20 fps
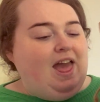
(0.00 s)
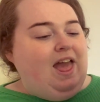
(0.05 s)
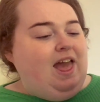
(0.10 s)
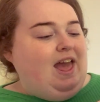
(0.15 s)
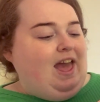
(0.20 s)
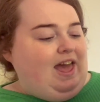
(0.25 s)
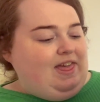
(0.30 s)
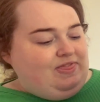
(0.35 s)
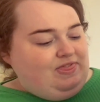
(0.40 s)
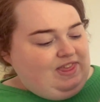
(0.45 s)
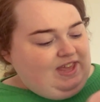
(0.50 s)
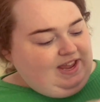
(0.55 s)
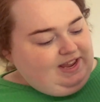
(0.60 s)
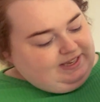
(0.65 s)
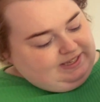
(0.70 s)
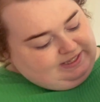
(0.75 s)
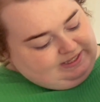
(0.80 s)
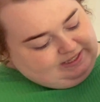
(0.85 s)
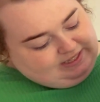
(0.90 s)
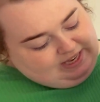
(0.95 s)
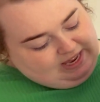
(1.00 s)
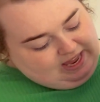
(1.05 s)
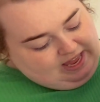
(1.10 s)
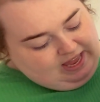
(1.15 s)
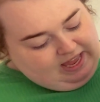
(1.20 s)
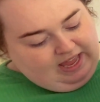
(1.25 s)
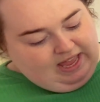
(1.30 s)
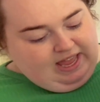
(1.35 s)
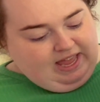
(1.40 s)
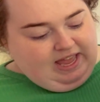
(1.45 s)
And this
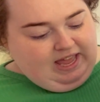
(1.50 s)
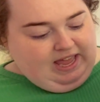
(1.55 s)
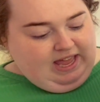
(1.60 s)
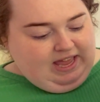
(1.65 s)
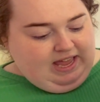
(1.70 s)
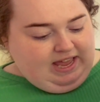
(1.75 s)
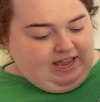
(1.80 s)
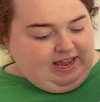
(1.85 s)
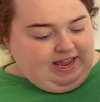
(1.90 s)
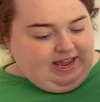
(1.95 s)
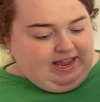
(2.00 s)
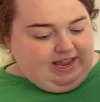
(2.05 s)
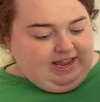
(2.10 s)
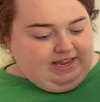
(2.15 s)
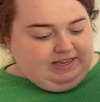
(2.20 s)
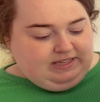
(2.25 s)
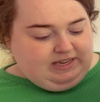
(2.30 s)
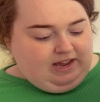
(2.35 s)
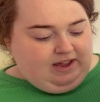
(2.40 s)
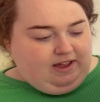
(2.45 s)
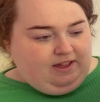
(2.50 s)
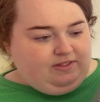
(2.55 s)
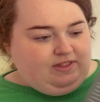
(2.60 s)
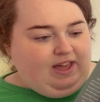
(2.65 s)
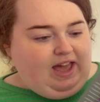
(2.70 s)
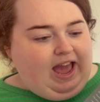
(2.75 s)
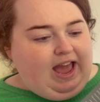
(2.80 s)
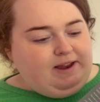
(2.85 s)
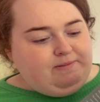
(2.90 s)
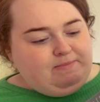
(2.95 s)
is the
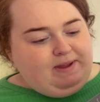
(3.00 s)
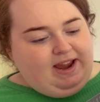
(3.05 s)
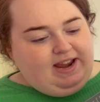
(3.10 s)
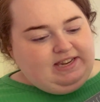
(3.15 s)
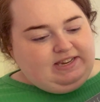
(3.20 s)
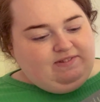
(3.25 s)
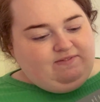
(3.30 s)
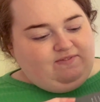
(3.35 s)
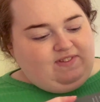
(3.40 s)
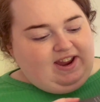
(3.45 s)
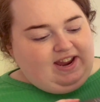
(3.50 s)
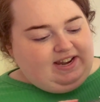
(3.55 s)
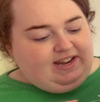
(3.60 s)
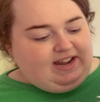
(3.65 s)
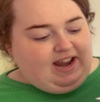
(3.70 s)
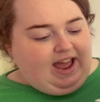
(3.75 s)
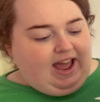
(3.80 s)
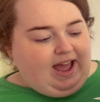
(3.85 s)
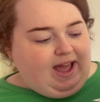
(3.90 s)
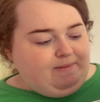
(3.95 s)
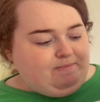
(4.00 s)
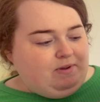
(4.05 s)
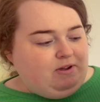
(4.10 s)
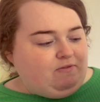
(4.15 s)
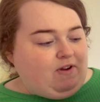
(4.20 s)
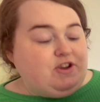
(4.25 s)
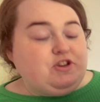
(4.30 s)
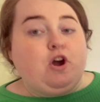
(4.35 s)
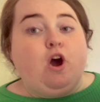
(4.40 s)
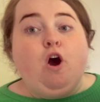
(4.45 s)
Handmade in Vietnam
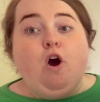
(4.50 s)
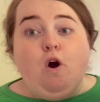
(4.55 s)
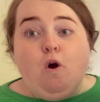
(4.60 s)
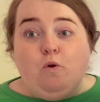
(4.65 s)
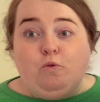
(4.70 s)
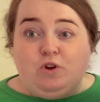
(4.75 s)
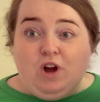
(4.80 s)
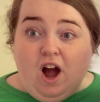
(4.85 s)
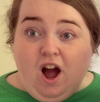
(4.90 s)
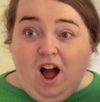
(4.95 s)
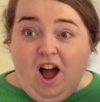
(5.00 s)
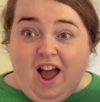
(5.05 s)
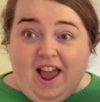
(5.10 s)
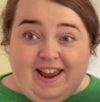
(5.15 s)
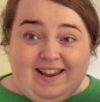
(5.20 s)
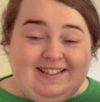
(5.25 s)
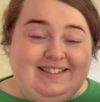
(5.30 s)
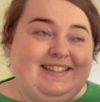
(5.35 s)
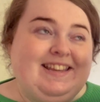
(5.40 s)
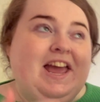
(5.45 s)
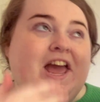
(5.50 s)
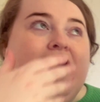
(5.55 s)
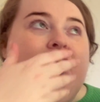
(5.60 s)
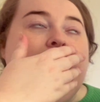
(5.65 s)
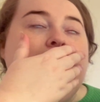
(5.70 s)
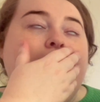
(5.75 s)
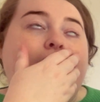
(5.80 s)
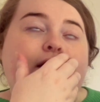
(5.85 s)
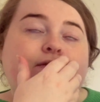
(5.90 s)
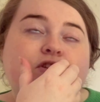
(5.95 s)
range. Oh, guys,
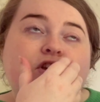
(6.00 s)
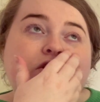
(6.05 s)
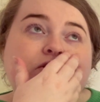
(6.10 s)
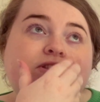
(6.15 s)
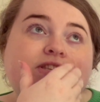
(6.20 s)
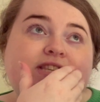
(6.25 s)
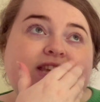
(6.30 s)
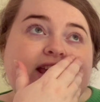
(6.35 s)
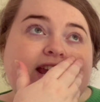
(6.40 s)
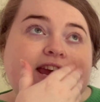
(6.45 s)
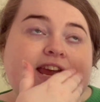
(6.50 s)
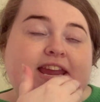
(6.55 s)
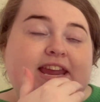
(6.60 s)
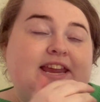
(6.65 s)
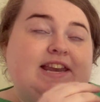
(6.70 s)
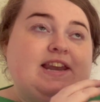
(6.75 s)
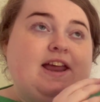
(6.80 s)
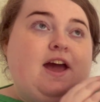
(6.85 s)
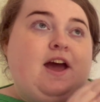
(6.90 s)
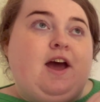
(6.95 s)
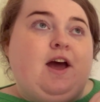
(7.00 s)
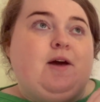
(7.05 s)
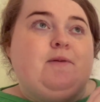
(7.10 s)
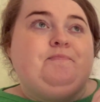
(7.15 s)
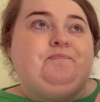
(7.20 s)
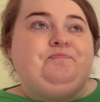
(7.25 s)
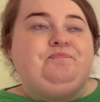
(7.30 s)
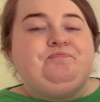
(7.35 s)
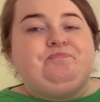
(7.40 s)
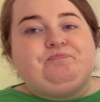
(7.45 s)
have you seen?
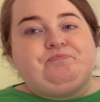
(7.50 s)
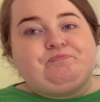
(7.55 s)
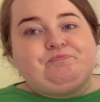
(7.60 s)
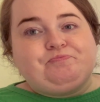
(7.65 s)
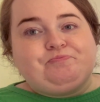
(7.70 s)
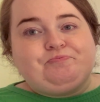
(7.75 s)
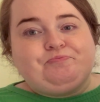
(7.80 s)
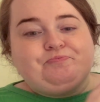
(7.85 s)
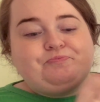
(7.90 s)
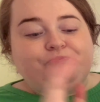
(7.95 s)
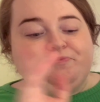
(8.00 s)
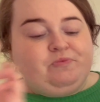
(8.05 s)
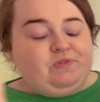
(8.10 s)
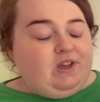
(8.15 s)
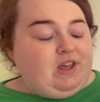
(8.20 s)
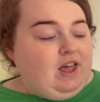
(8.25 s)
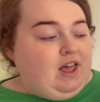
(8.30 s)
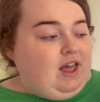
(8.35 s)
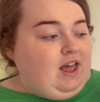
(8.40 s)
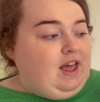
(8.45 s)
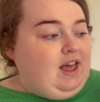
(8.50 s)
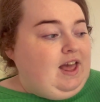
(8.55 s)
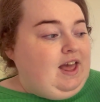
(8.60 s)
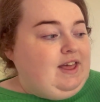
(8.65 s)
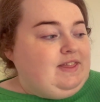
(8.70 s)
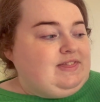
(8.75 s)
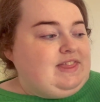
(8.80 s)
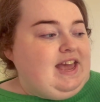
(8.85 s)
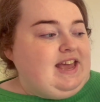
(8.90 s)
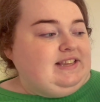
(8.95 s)
There
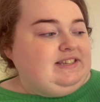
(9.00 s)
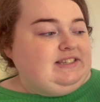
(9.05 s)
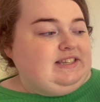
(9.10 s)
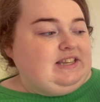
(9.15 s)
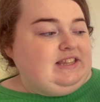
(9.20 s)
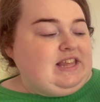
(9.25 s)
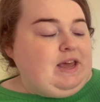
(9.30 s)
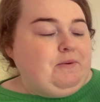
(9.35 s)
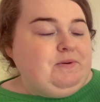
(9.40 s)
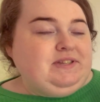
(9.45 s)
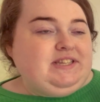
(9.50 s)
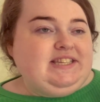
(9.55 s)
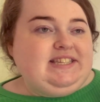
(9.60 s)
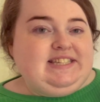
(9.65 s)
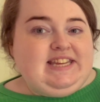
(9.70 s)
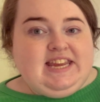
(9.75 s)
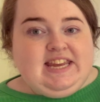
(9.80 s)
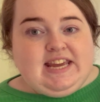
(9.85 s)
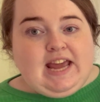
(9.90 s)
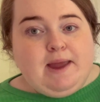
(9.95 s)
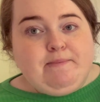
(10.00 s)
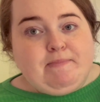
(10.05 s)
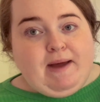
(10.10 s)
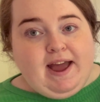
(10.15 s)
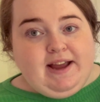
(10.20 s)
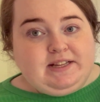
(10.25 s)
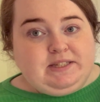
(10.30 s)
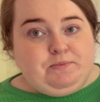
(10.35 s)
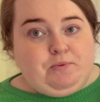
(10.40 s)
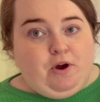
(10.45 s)
was this TK
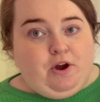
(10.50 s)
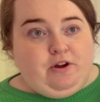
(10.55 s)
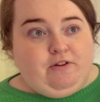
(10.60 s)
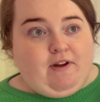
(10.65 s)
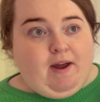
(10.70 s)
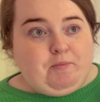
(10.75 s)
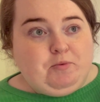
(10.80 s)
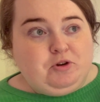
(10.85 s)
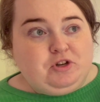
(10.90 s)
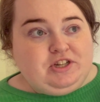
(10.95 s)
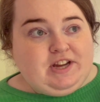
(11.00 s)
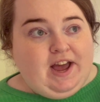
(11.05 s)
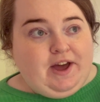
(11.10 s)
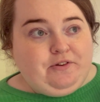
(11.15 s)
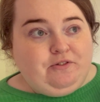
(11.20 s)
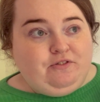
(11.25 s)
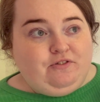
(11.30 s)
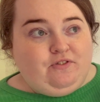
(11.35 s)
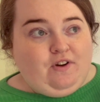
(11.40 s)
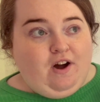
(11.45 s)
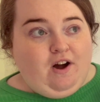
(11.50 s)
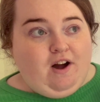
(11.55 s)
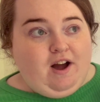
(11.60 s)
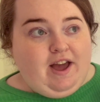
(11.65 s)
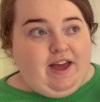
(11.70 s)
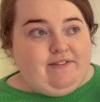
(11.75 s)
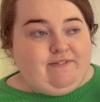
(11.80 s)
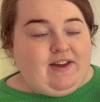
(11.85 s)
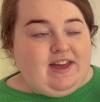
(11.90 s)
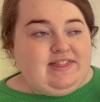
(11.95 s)
Maxx program on Channel
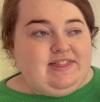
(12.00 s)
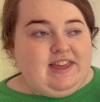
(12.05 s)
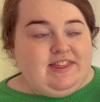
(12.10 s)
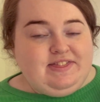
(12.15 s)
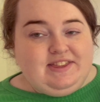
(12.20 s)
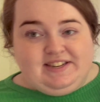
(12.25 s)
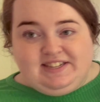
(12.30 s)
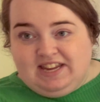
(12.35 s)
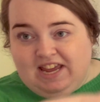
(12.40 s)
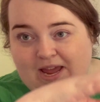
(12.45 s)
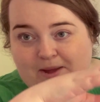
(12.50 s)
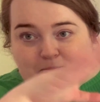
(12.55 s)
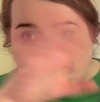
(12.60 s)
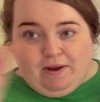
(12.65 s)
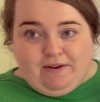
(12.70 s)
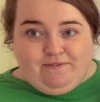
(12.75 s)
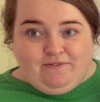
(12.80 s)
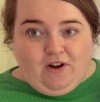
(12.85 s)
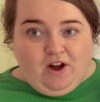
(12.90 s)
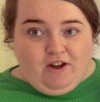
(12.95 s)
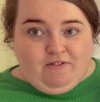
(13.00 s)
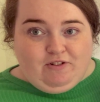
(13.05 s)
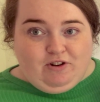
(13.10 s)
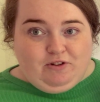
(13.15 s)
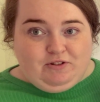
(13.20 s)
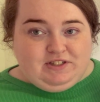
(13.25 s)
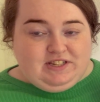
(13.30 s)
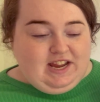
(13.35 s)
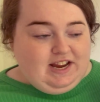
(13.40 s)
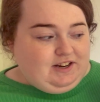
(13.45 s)
5 and then the tip went viral
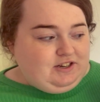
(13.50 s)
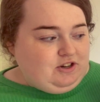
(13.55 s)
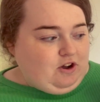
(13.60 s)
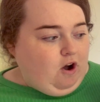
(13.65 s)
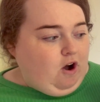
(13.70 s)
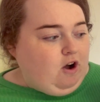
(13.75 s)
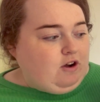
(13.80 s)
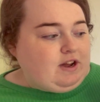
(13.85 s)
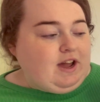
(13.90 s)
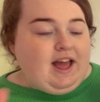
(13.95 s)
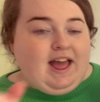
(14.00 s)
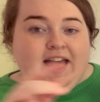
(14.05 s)
on TikTok.